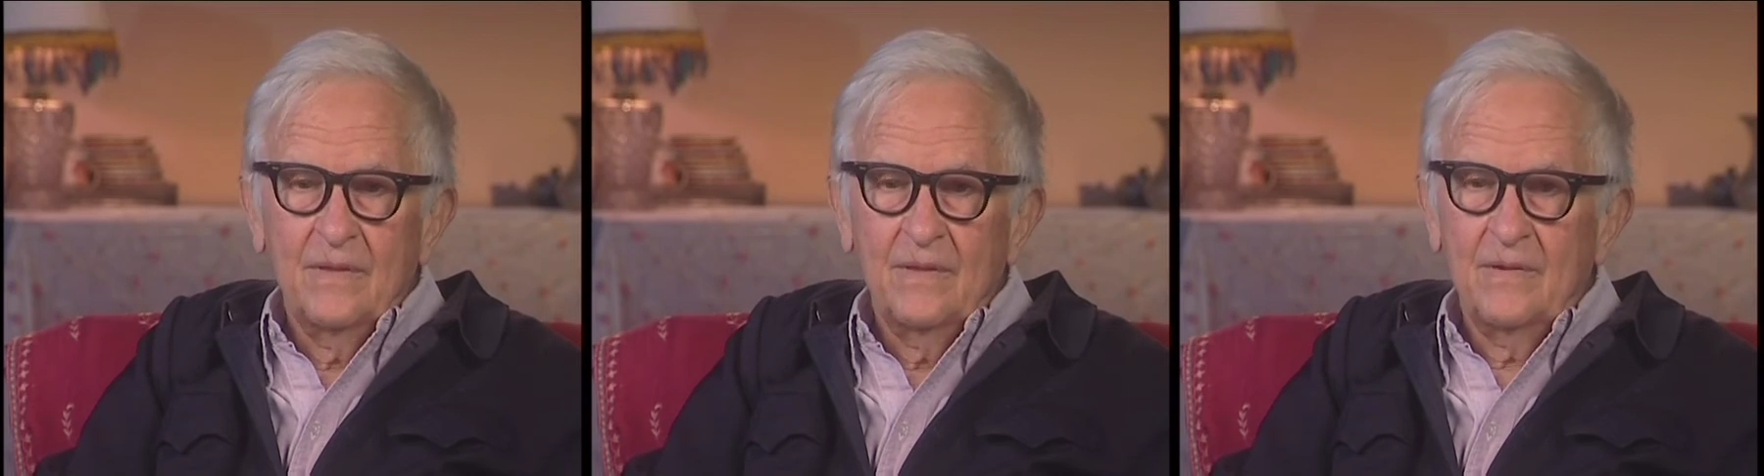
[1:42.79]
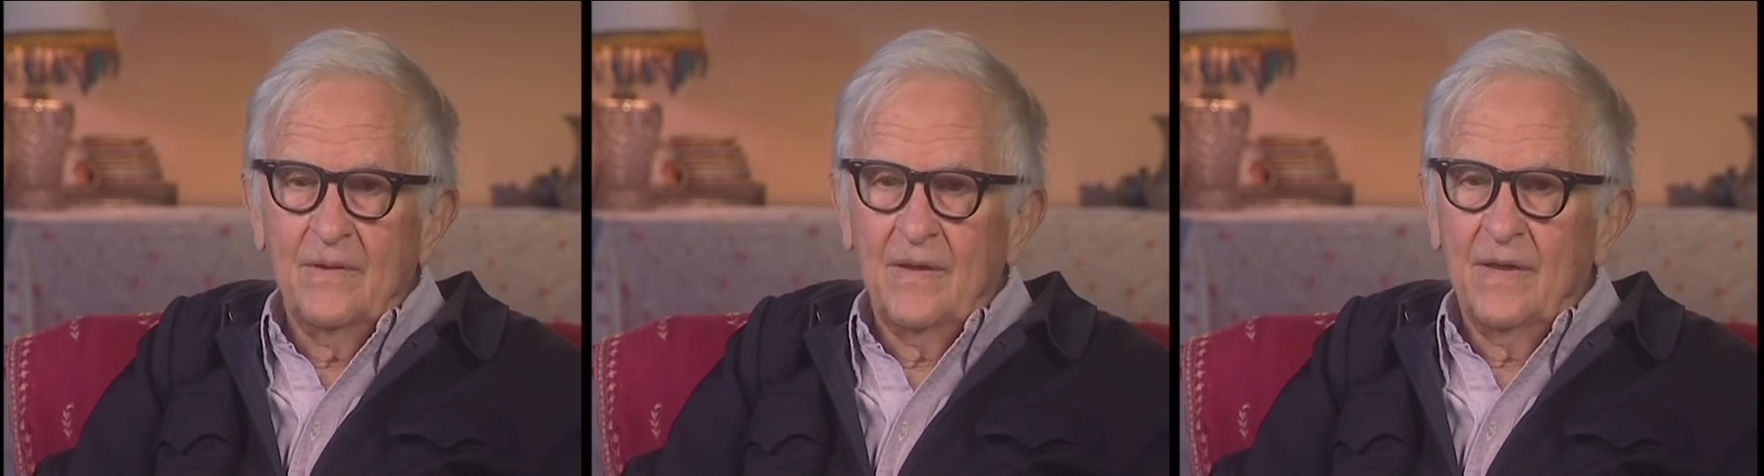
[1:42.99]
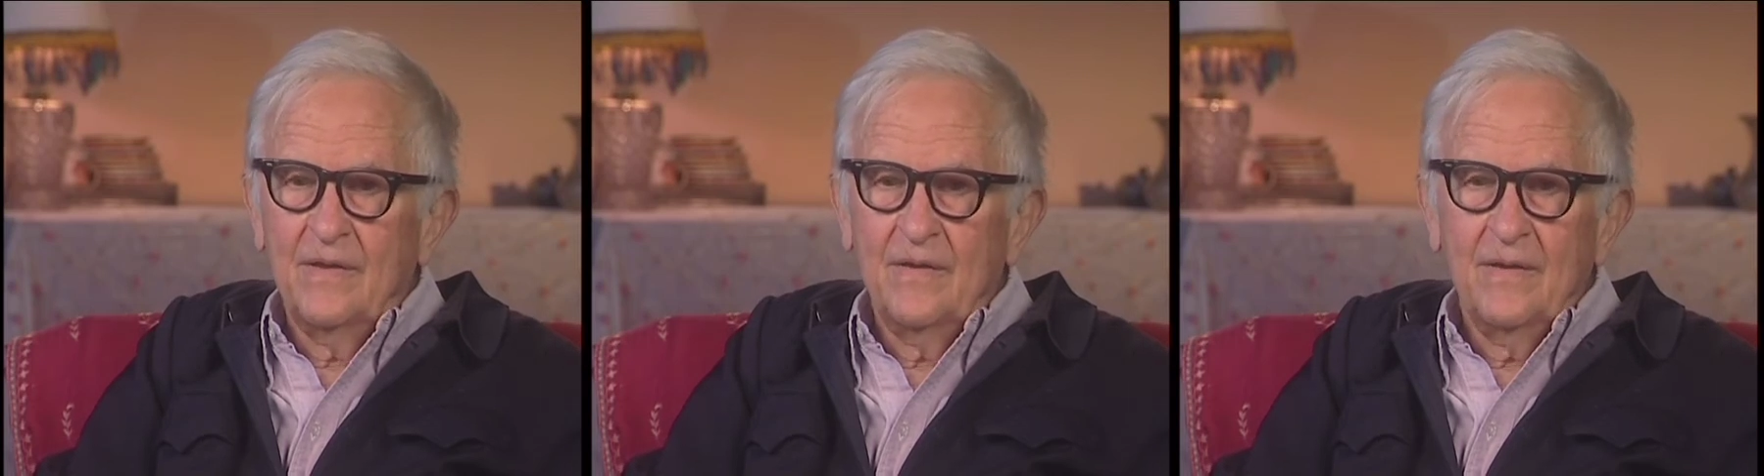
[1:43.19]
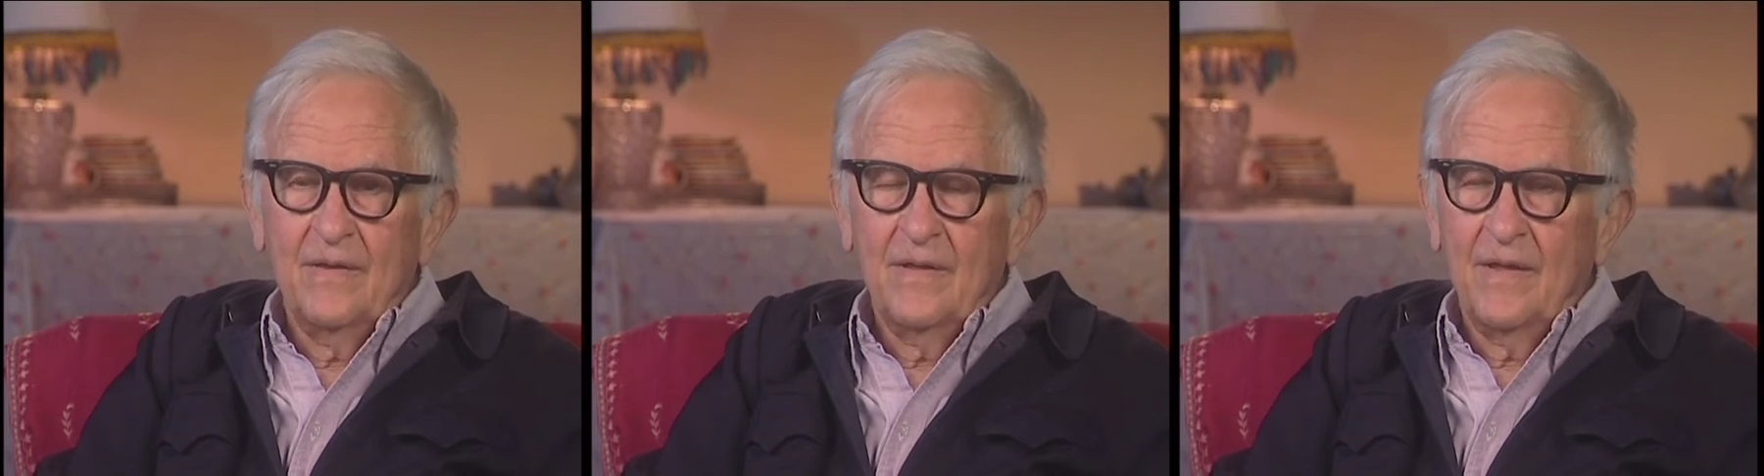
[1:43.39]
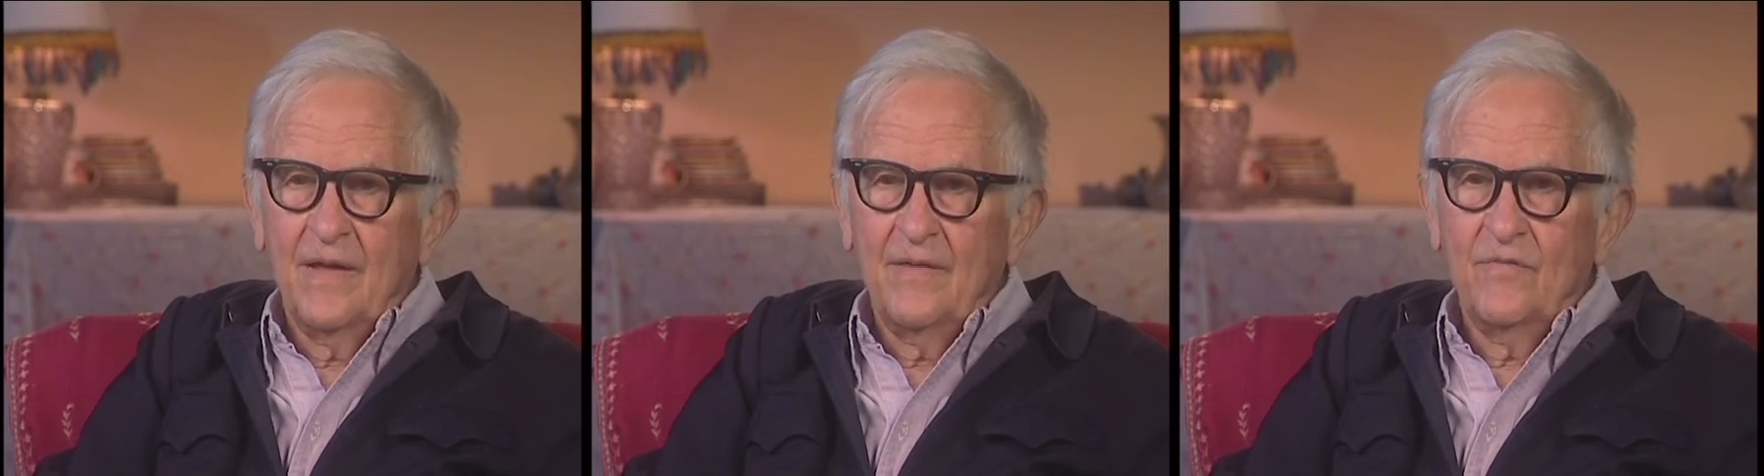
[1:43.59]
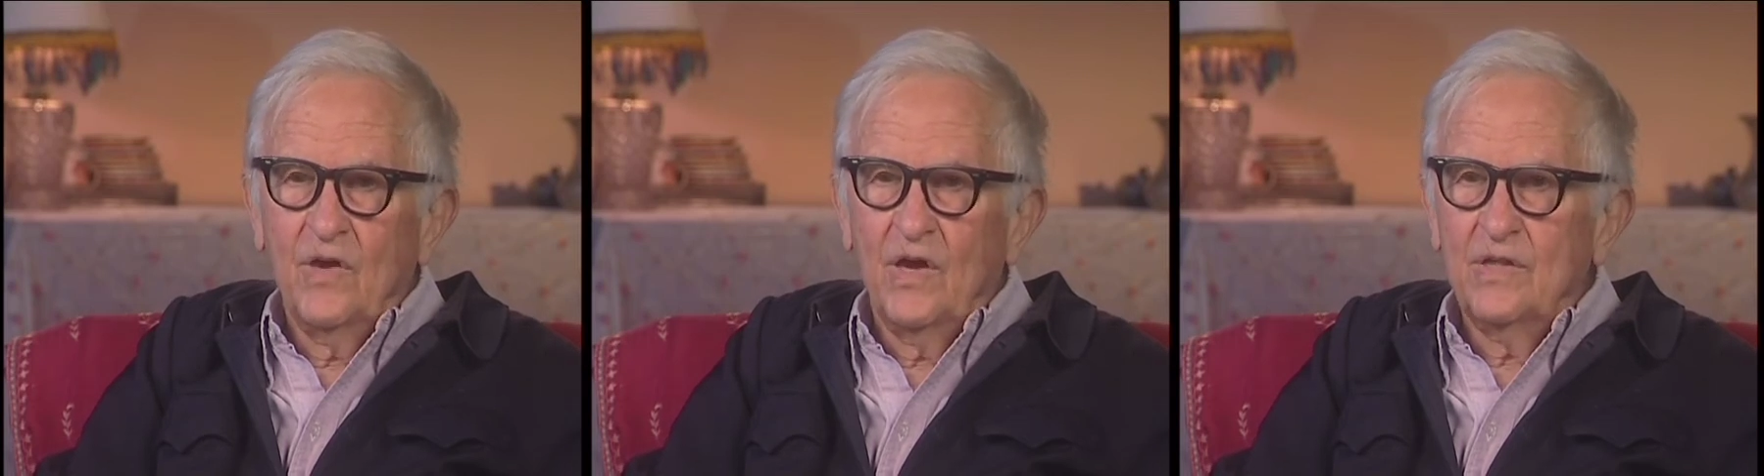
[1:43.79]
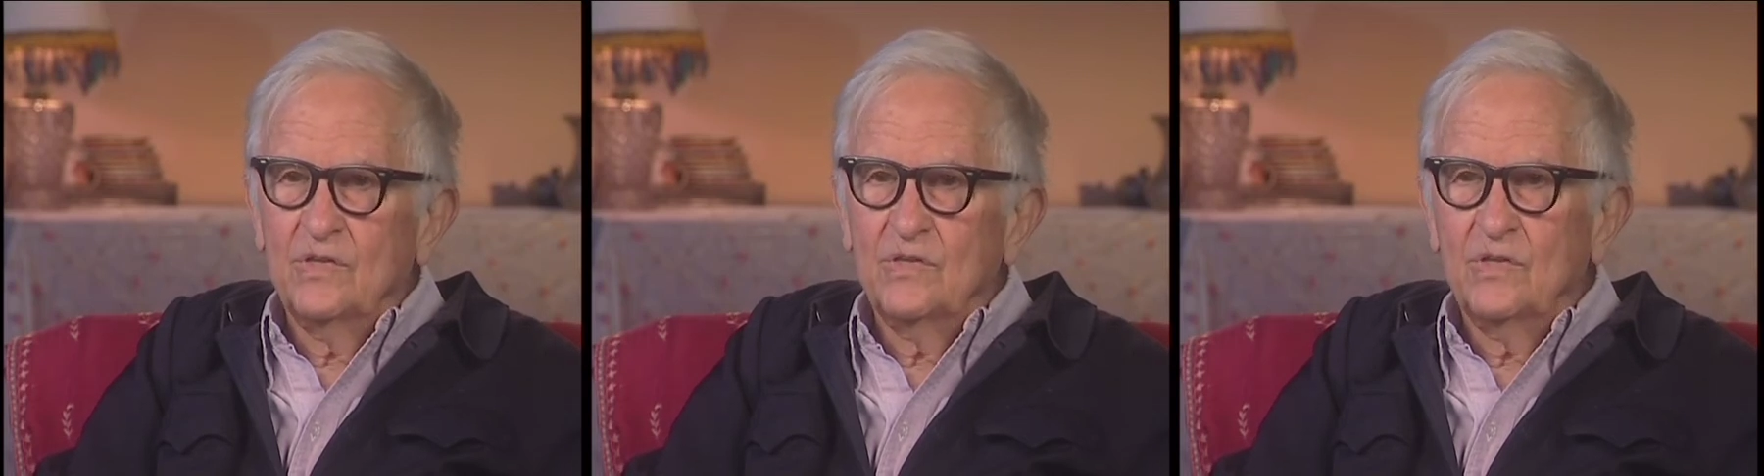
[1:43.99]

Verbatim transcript: you know, I, I've gotten